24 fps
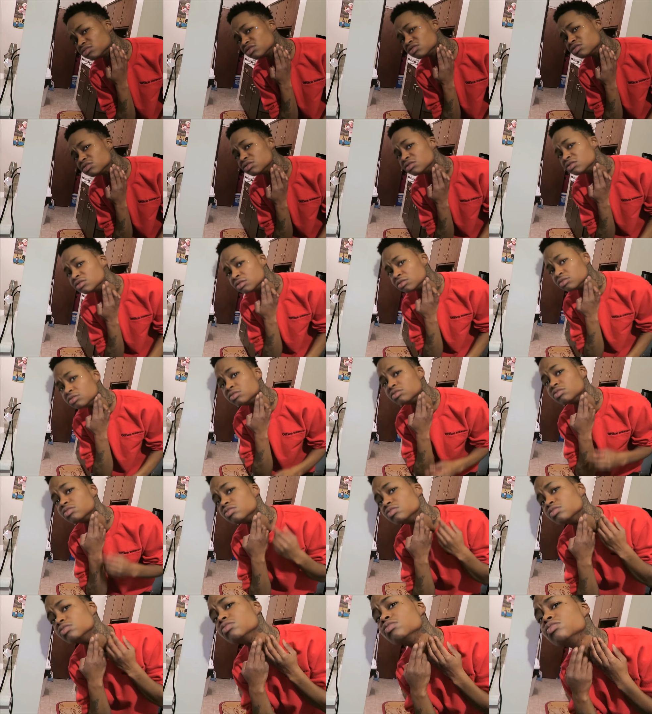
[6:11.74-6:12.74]

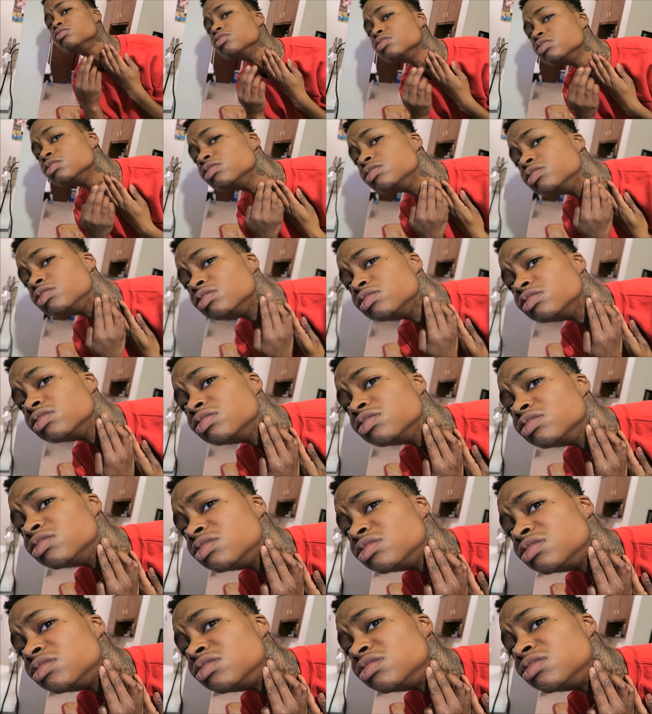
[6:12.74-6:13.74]

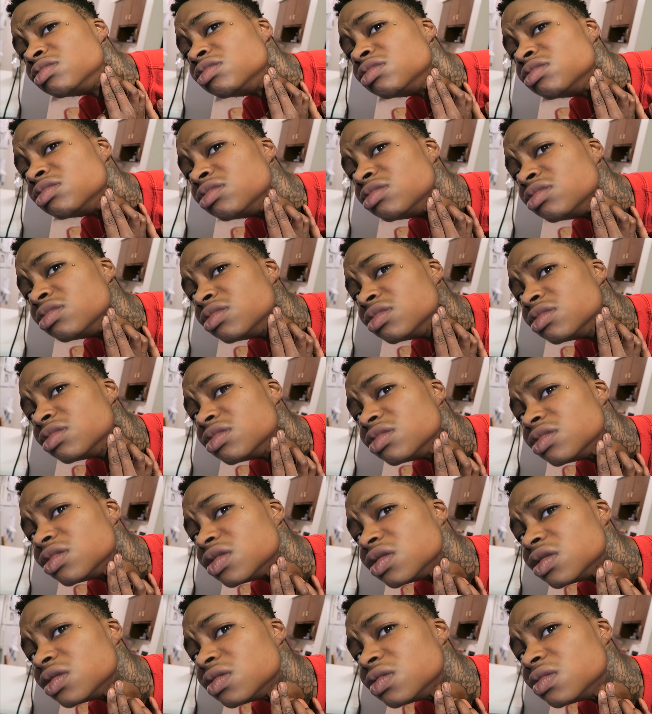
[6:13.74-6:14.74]

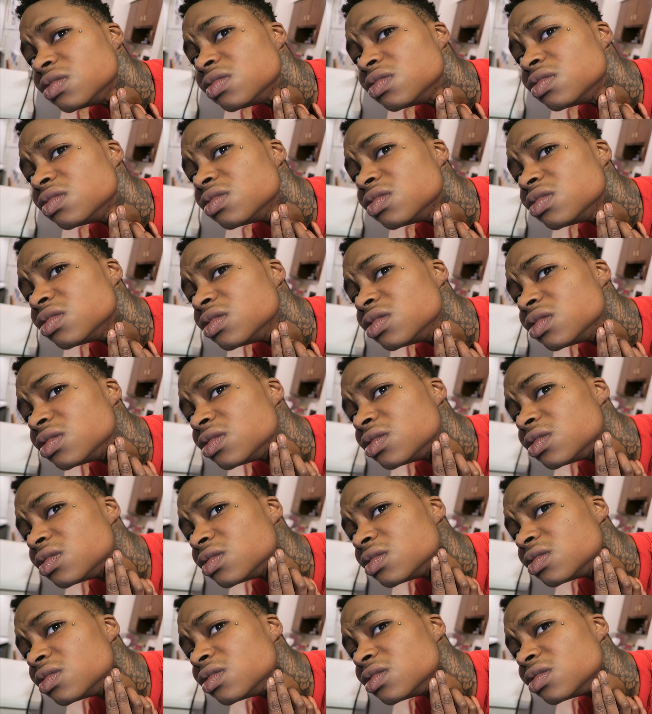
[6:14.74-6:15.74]

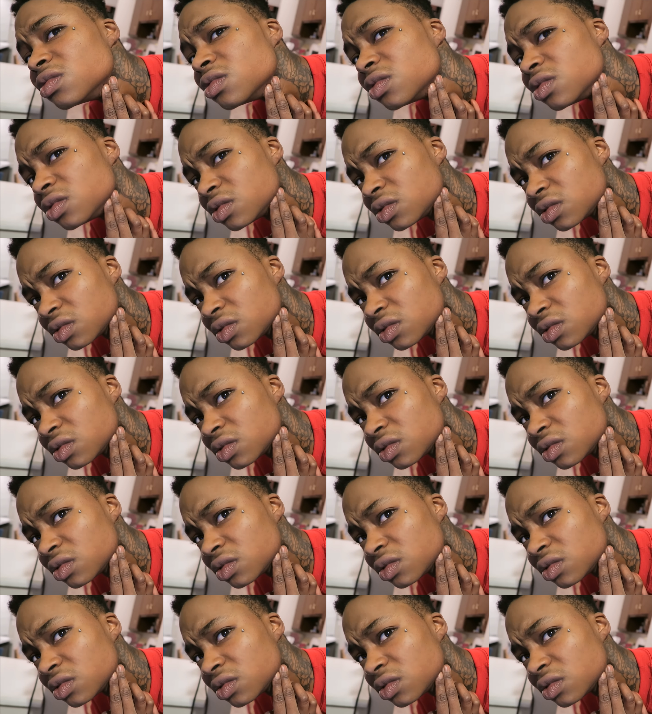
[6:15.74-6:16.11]
[no speech]